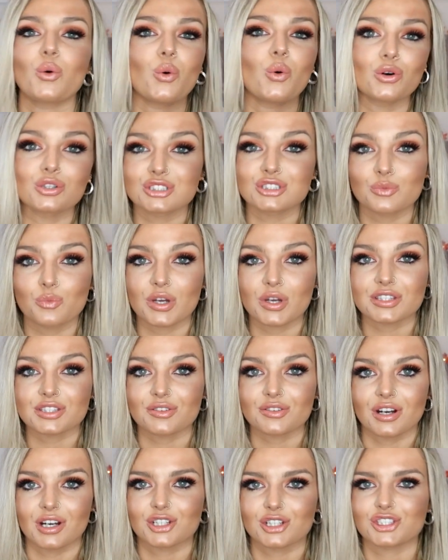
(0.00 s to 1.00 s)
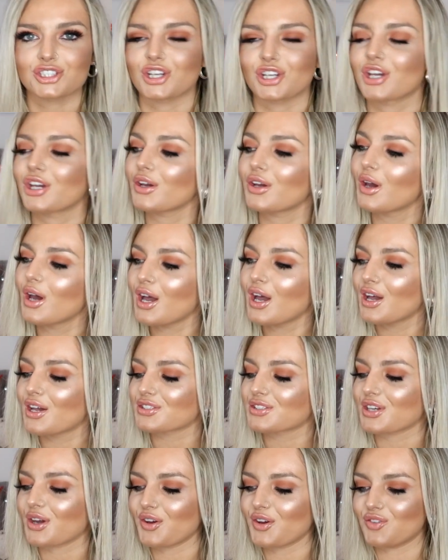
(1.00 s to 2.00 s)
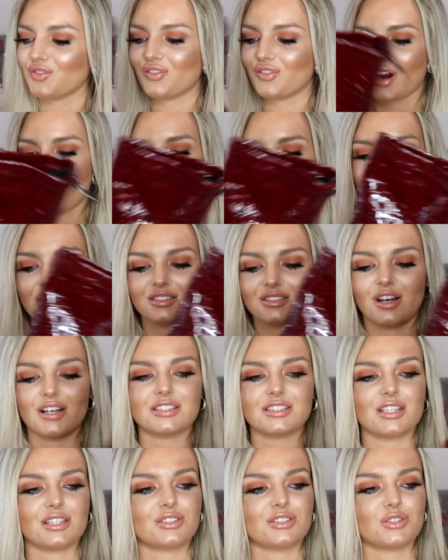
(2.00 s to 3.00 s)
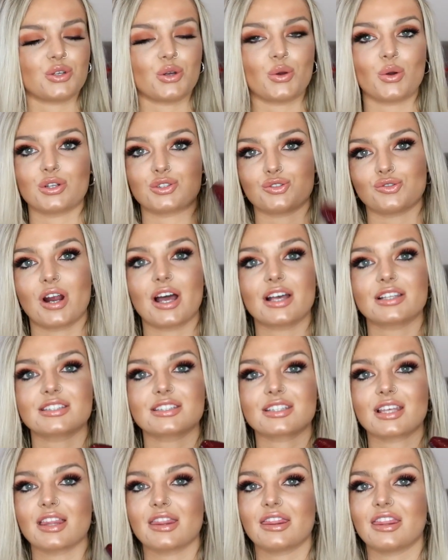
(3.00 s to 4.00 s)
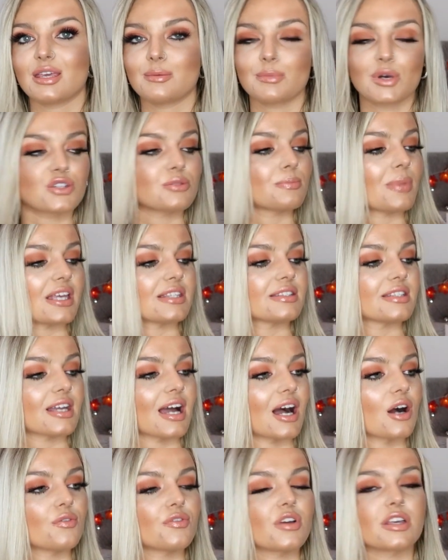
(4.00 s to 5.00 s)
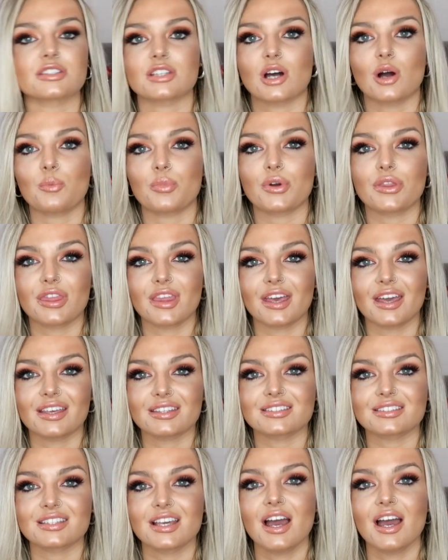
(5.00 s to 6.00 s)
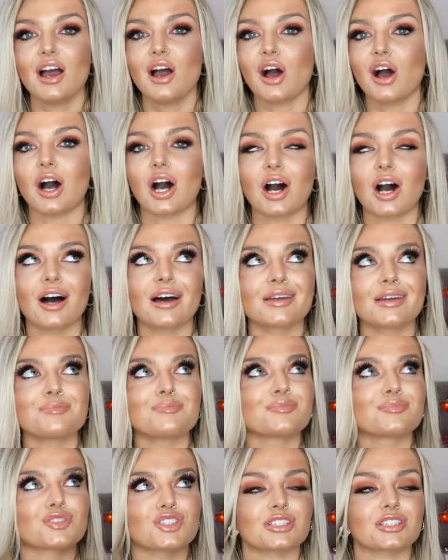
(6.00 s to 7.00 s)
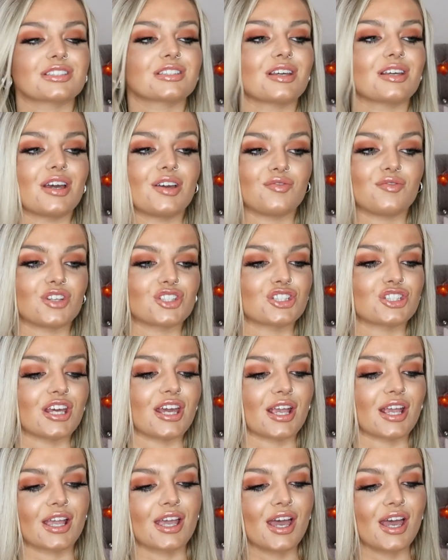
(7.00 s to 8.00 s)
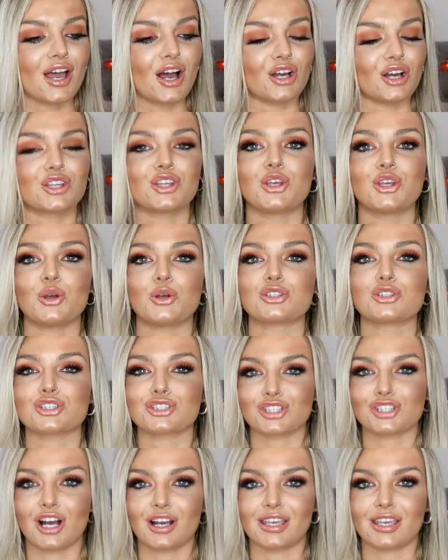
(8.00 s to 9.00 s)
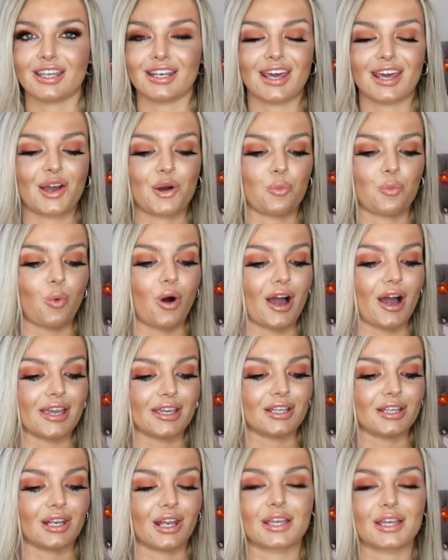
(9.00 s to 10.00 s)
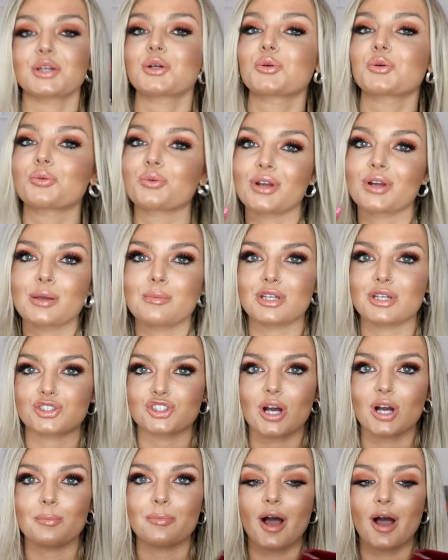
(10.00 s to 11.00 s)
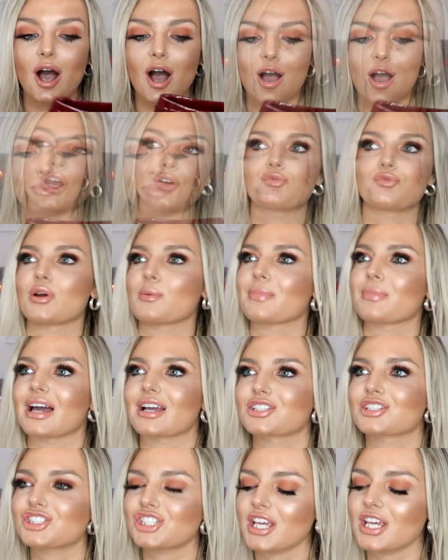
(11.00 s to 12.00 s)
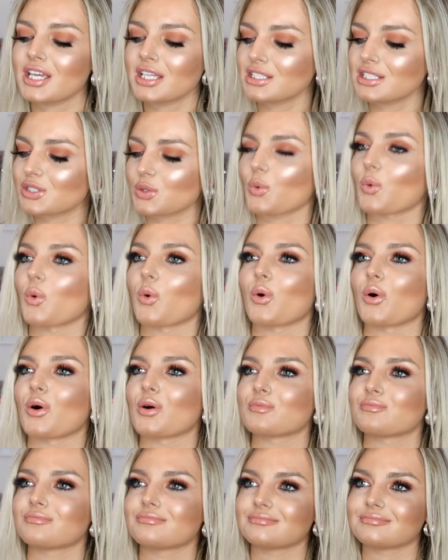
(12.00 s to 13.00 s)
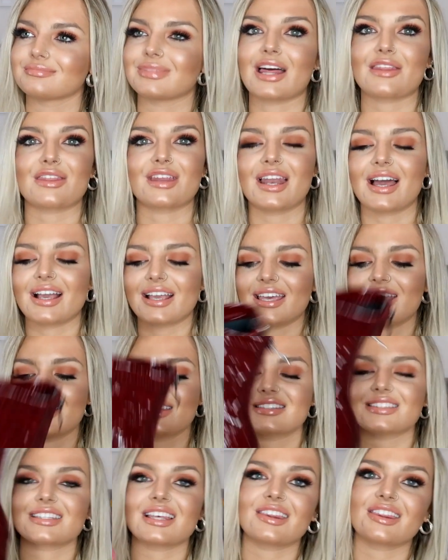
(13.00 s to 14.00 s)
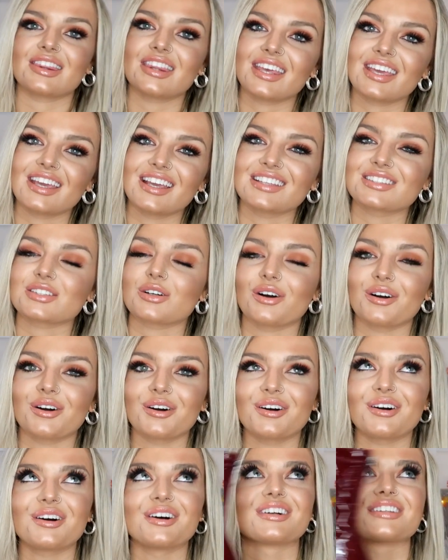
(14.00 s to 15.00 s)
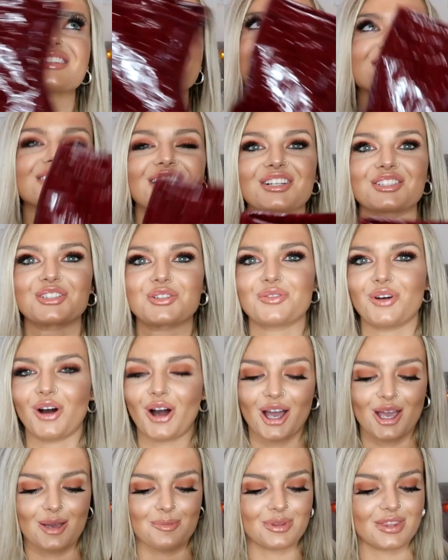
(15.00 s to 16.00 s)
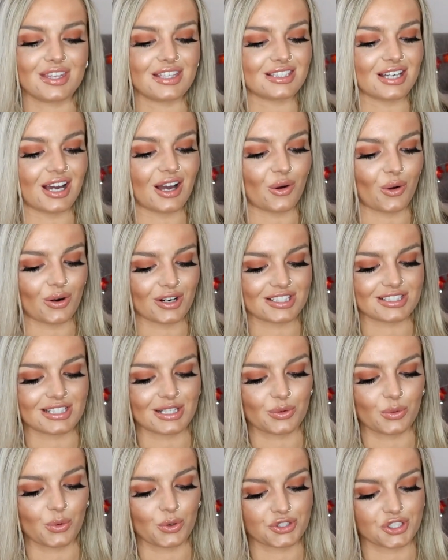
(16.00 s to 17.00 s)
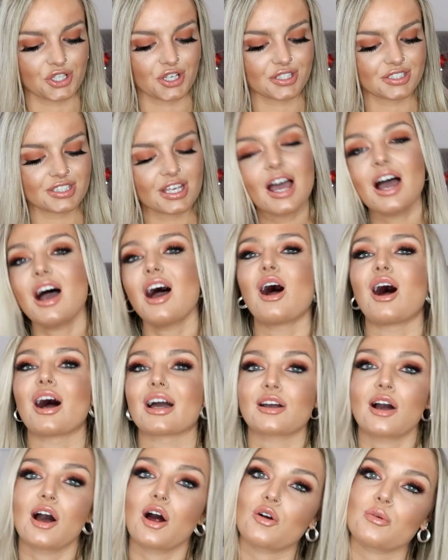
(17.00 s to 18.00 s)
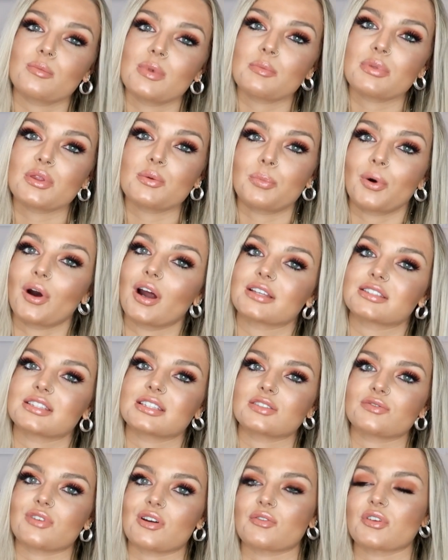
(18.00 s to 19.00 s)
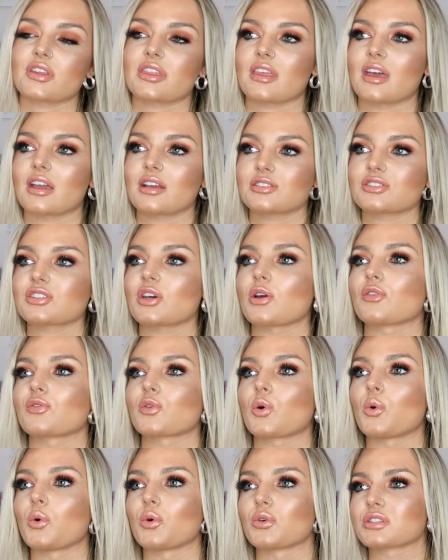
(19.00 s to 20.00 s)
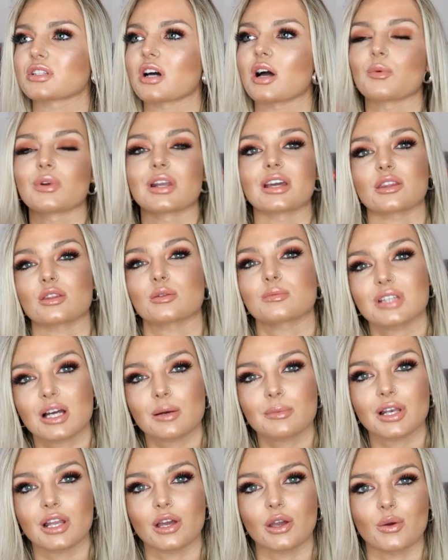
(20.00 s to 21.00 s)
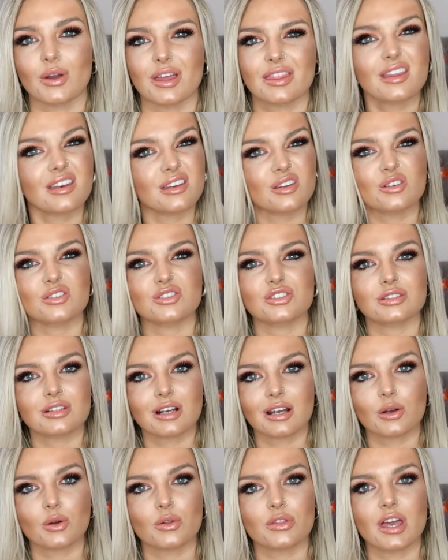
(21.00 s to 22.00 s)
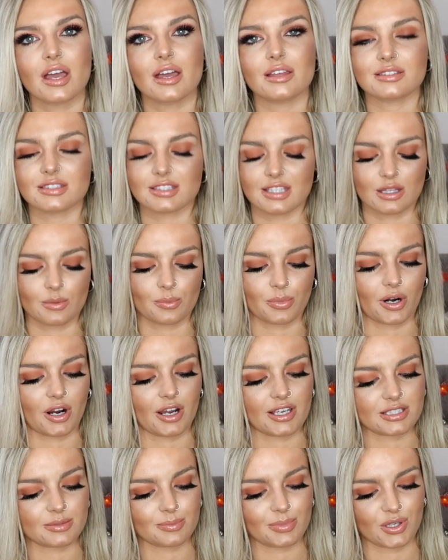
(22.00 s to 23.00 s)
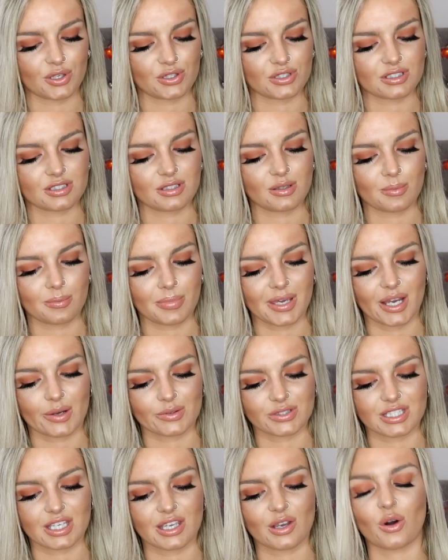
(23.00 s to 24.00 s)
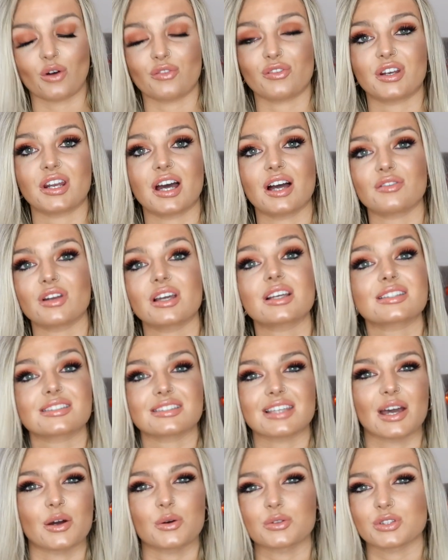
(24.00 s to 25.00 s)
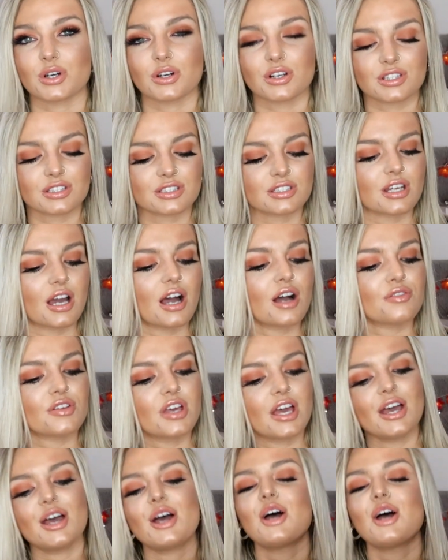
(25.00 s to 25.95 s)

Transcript: autumn winter in a shoe. So very excited to dress the most basic outfits up with this. I'm just envisioning a huge chunky knit white like cream jumper, a pair of ripped black jeans or leather leggings and these are such a vibe these are honestly gorgeous i can't remember the prices of everything so of course i will link them down below and then you can just click on that and see the price because PLT often have like sales on and stuff